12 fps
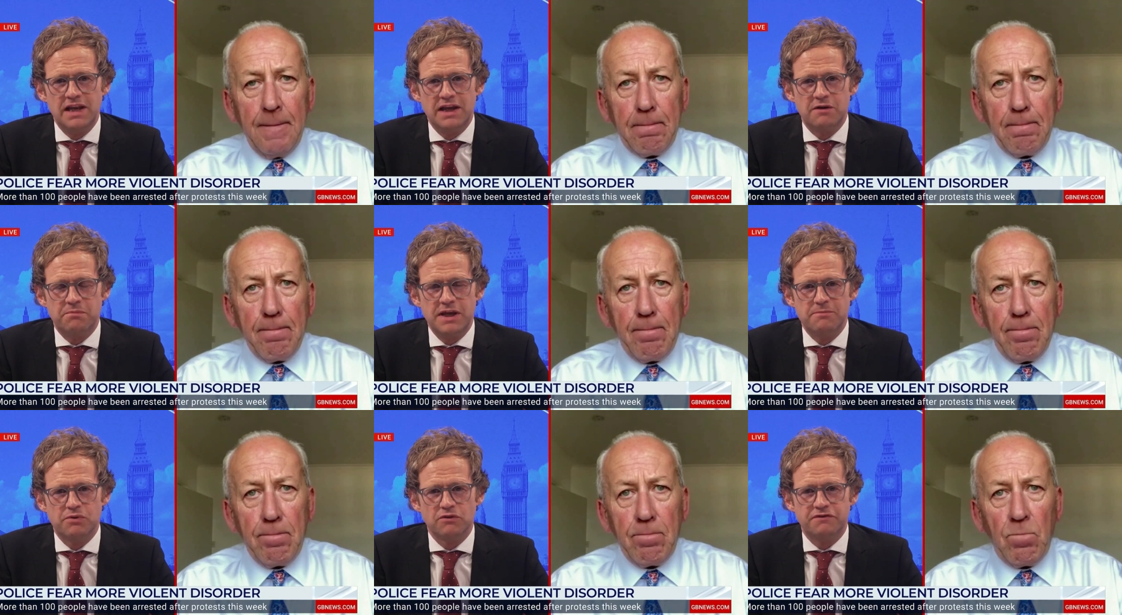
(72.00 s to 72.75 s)
Speaker 1: million
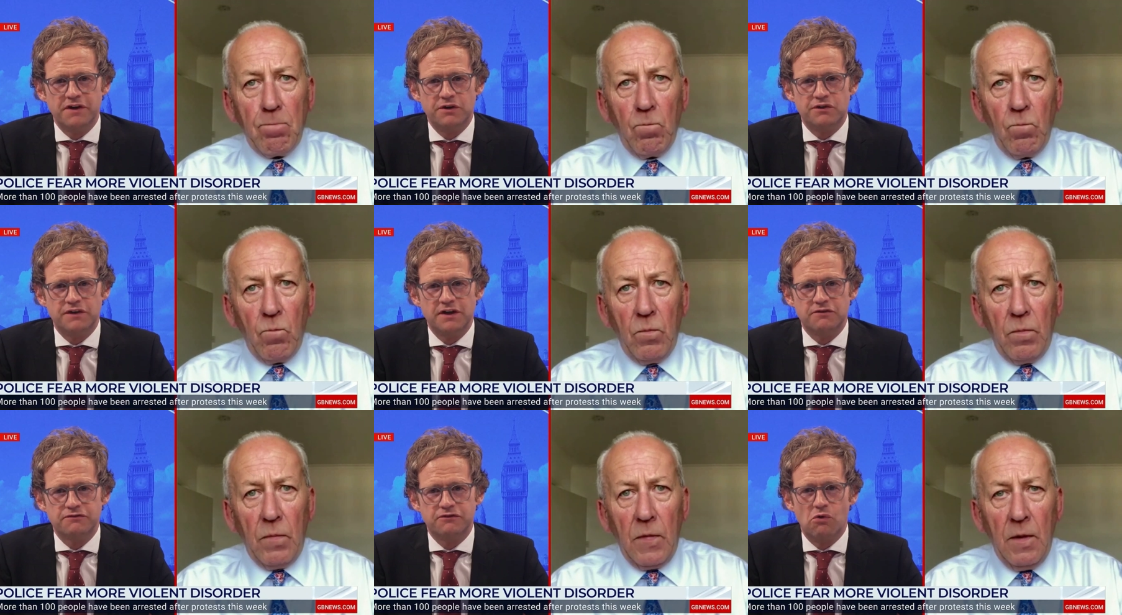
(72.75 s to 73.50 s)
people
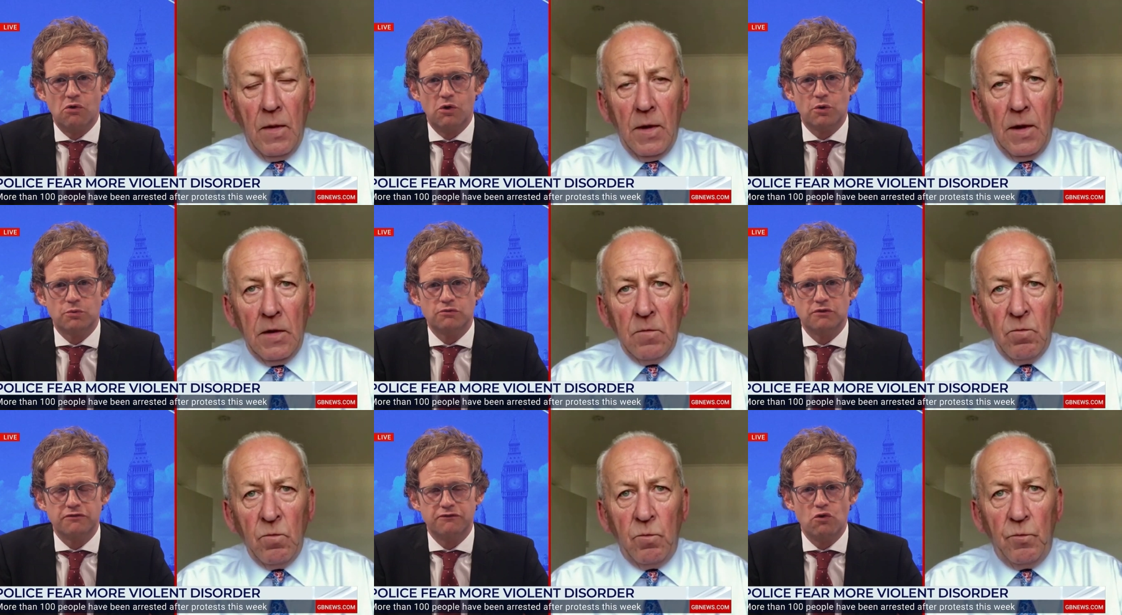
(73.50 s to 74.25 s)
voted for
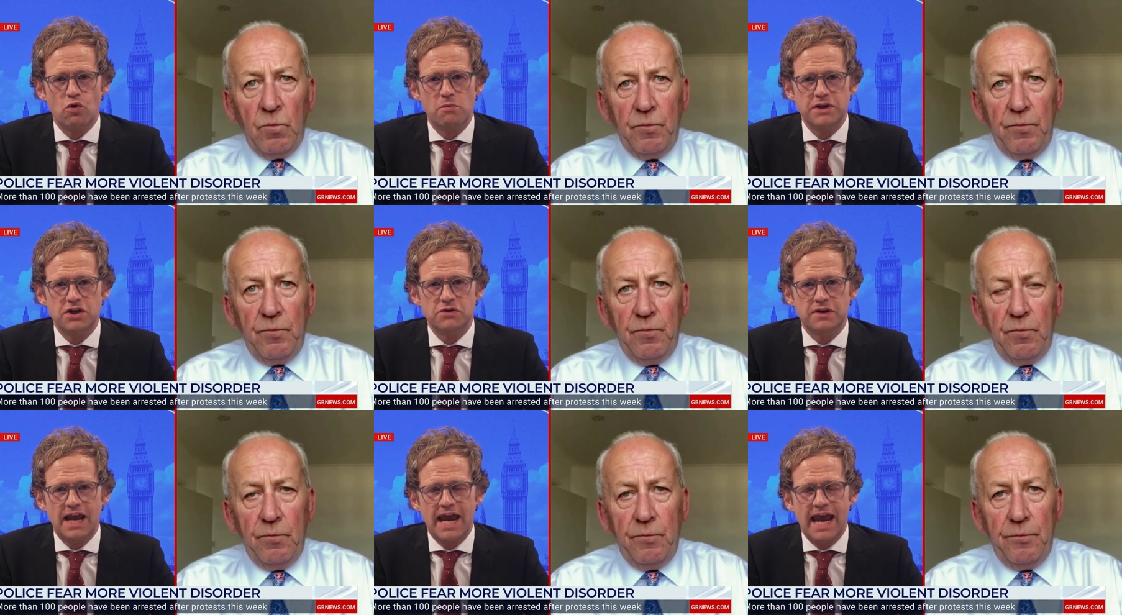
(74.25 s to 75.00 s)
Reform
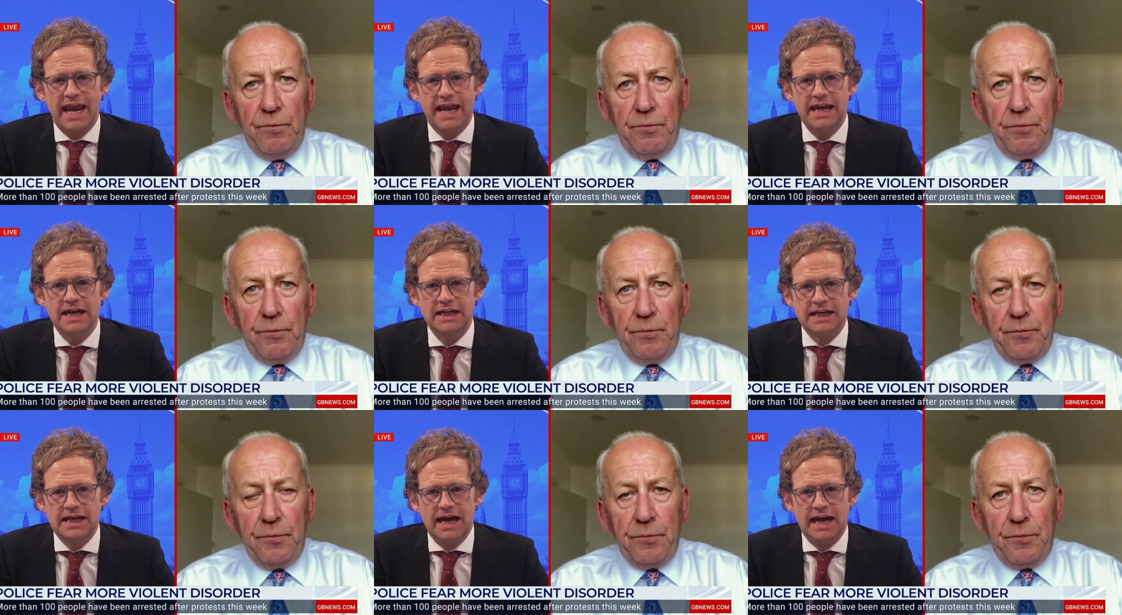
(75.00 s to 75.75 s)
UK,
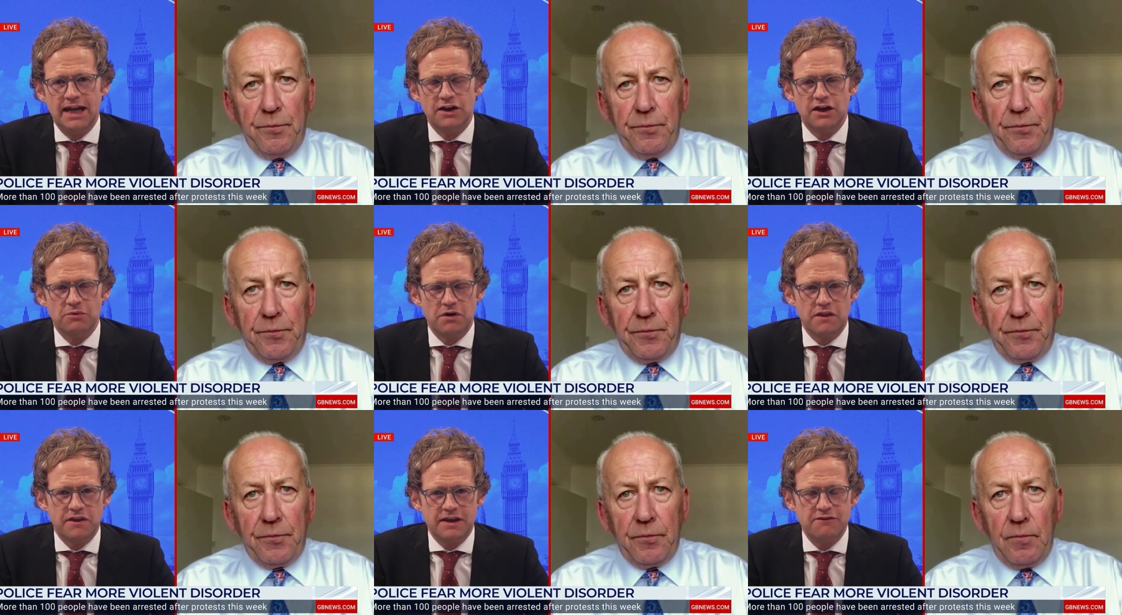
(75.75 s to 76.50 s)
and uh,
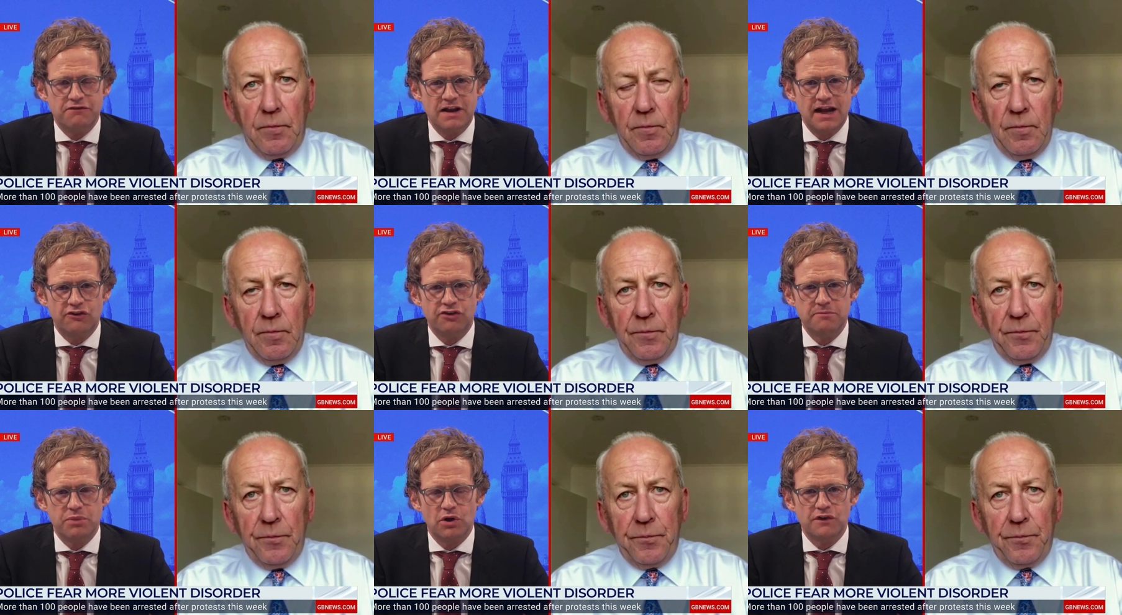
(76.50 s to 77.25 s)
one of the key
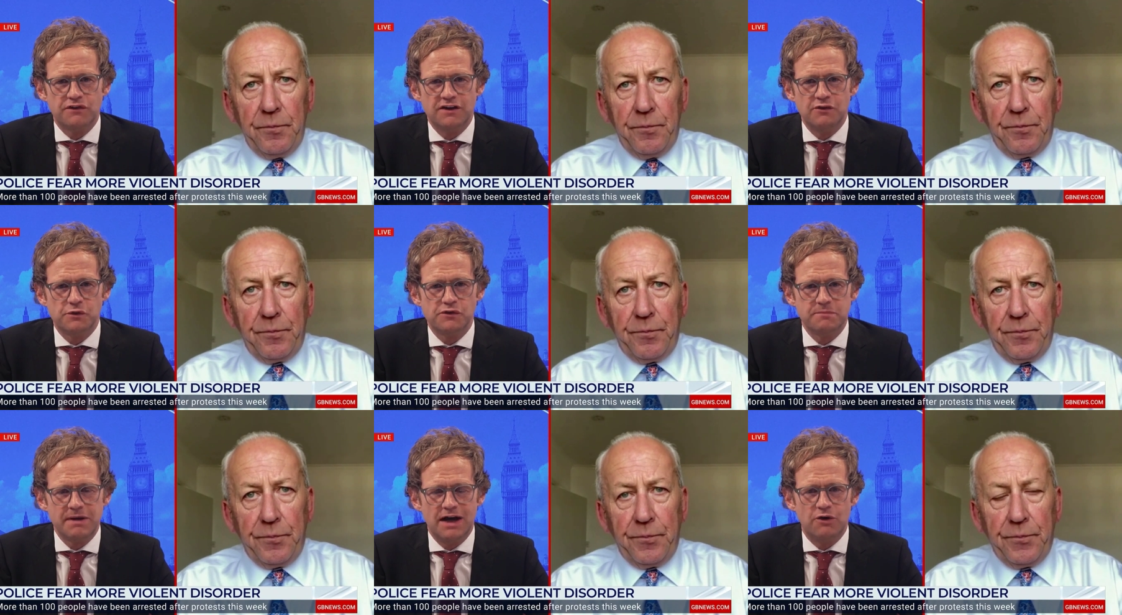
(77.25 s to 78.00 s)
flagship policies
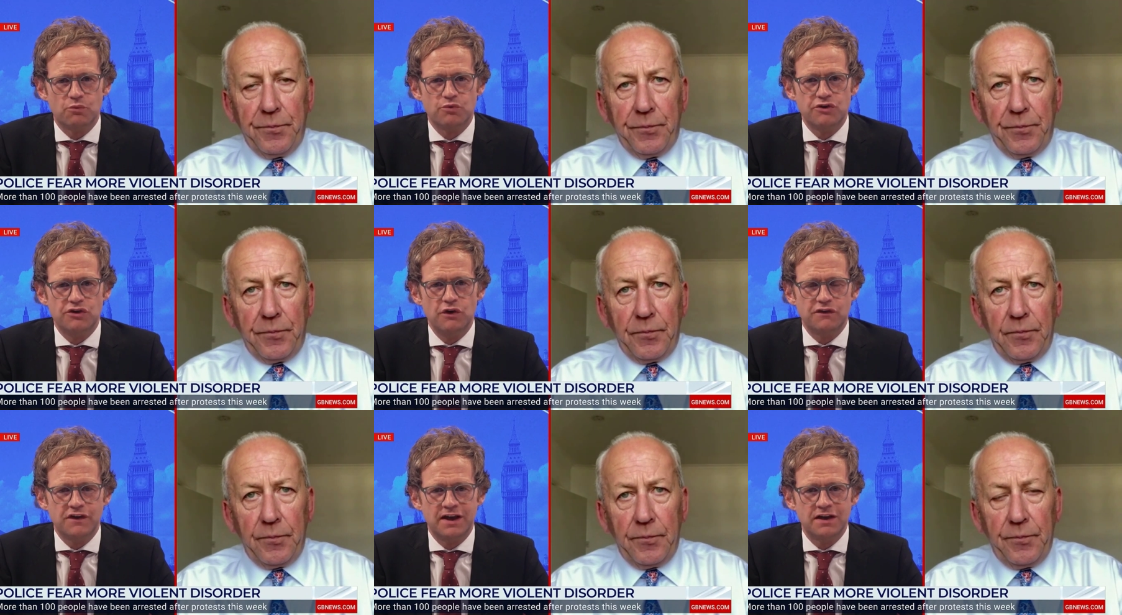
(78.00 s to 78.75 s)
was about
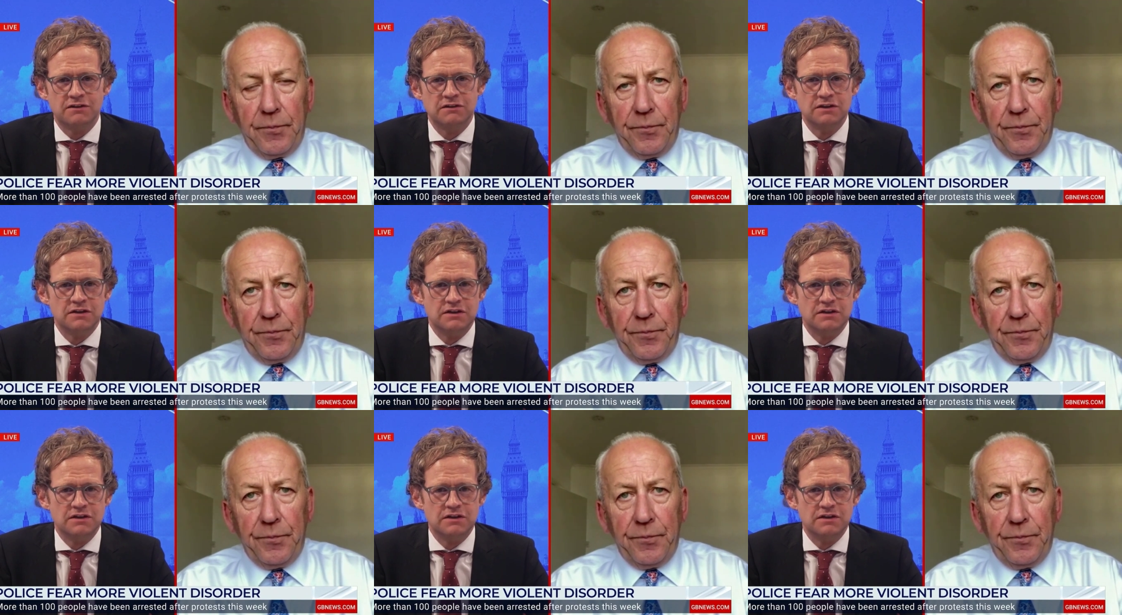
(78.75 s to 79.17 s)
reducing